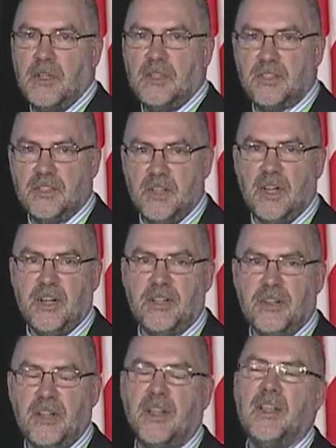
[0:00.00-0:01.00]
It's not
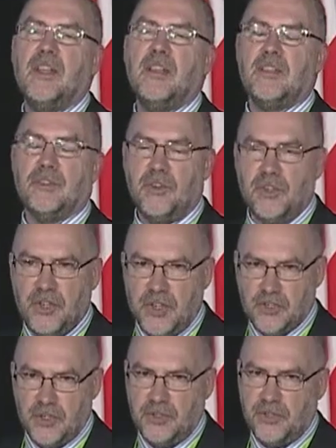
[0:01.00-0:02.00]
a
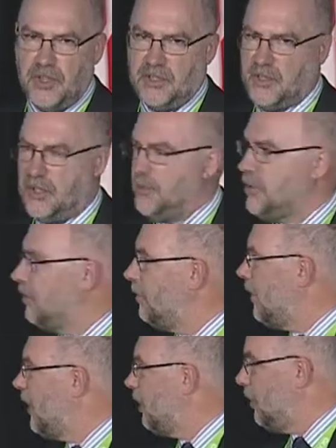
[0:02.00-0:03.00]
traditional transcription
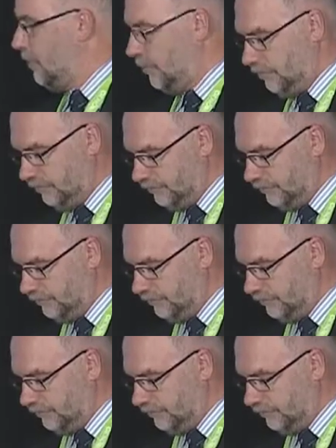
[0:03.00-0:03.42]
factor.